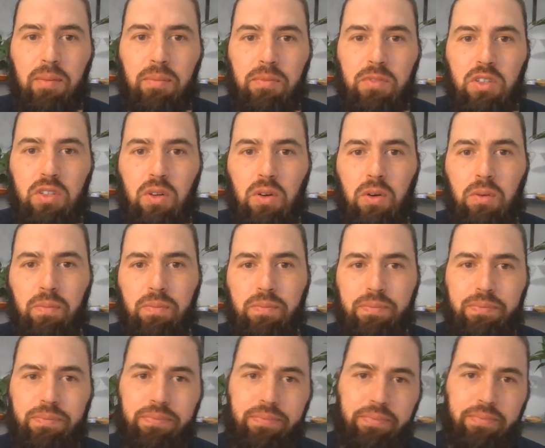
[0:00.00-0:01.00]
So
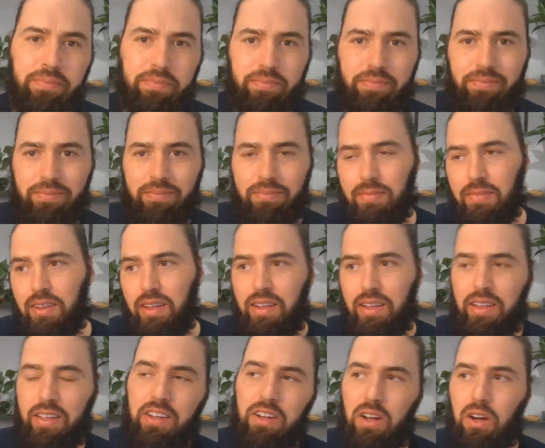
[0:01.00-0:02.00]

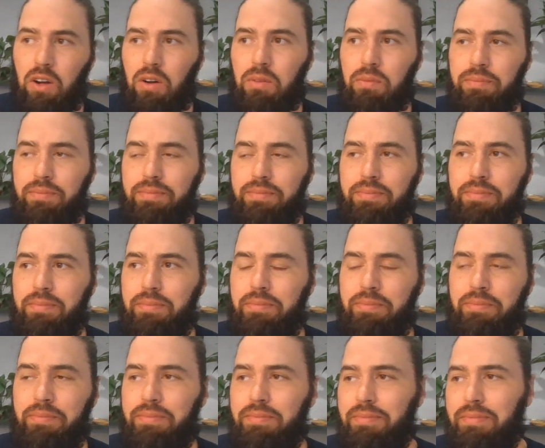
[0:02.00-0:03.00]
you know
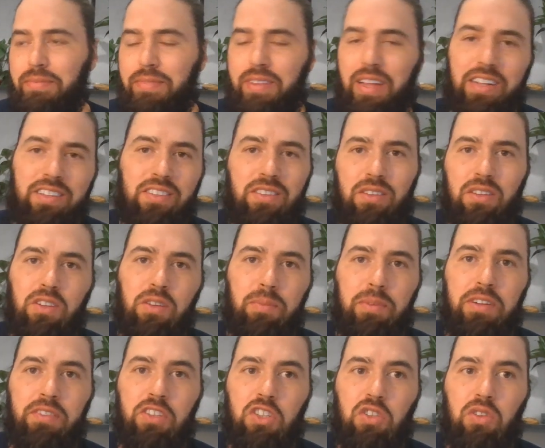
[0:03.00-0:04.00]
that's a little bit
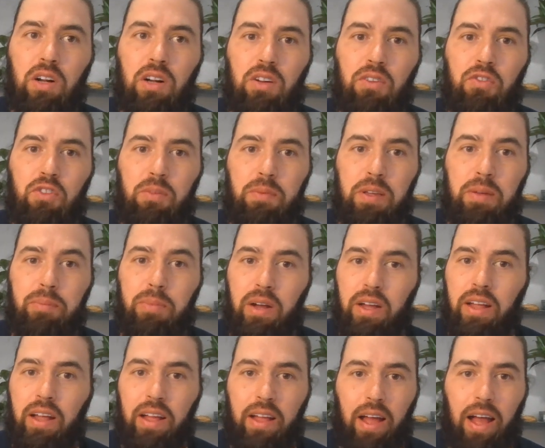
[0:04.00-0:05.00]
of a struggle for me,
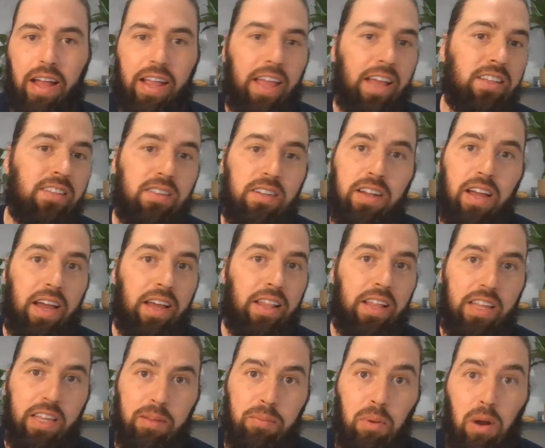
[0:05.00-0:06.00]
but I can't deny
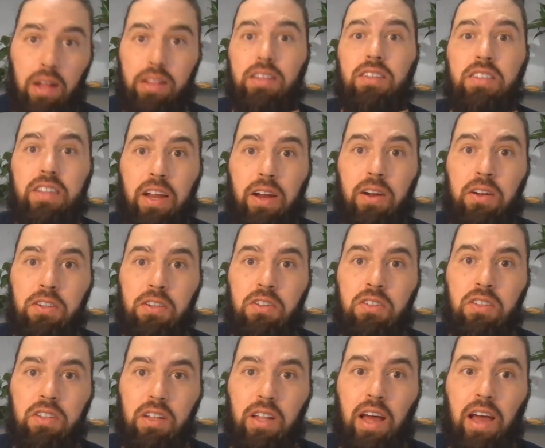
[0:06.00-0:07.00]
that he brought this character
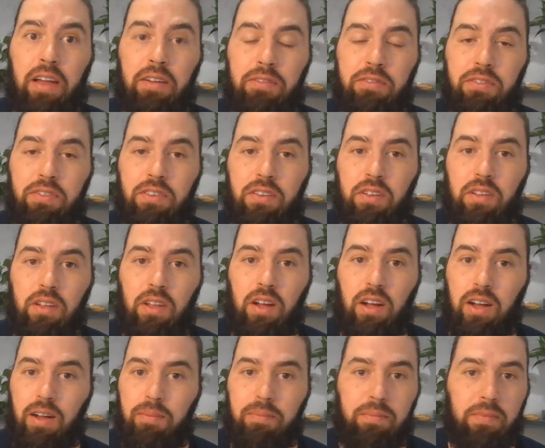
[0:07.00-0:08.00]
to life.
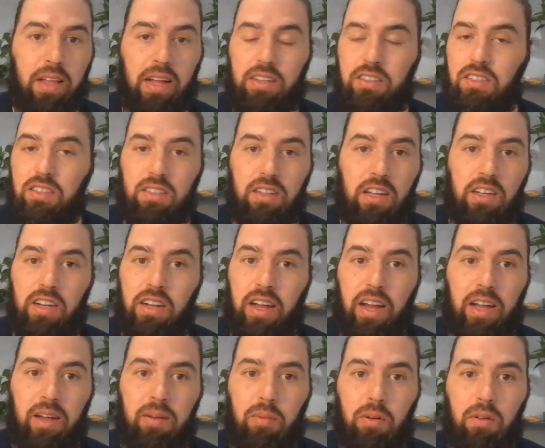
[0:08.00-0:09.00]
That's just
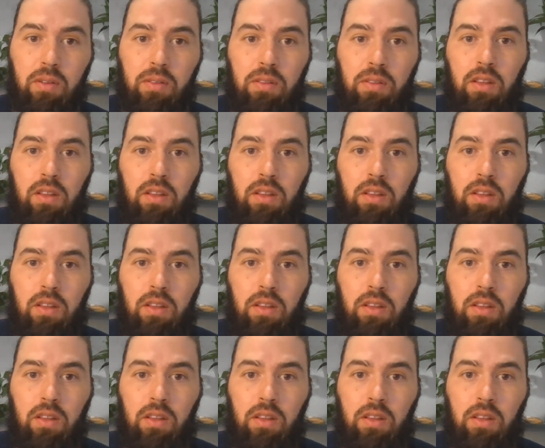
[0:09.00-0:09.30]
undeniable.